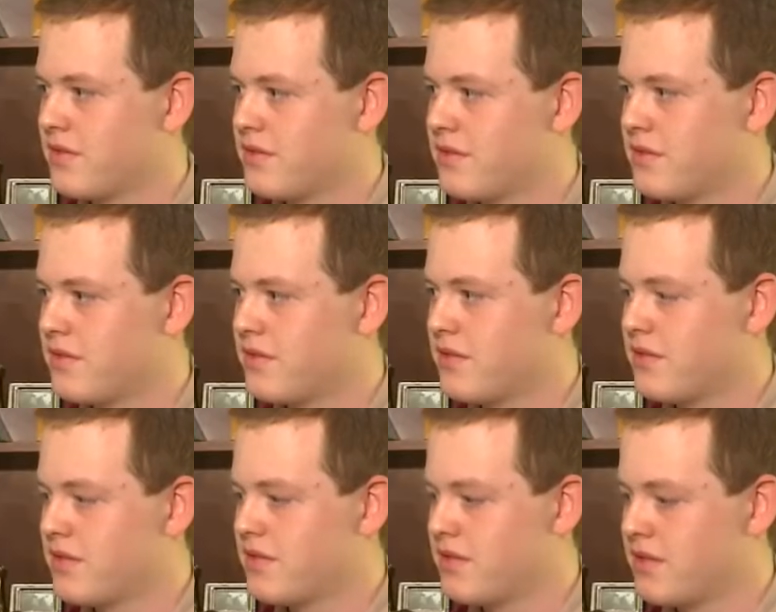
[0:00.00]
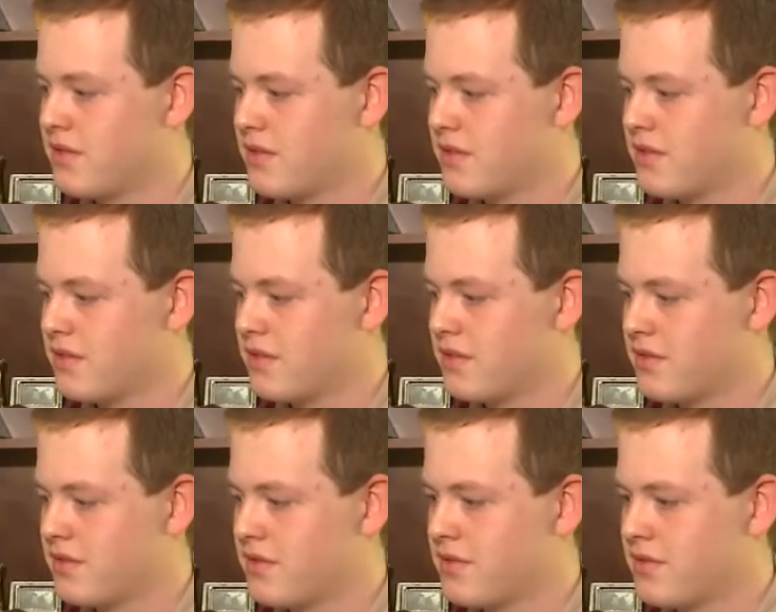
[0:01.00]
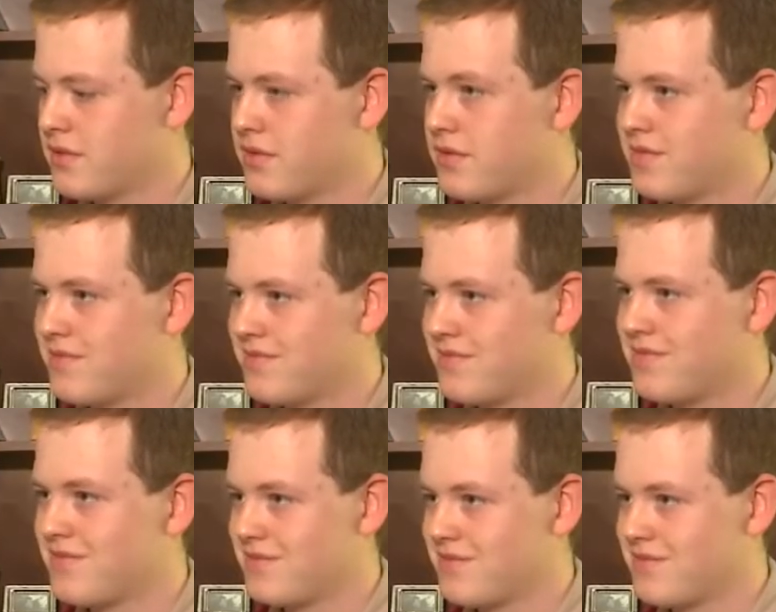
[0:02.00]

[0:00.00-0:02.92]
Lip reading: [no speech]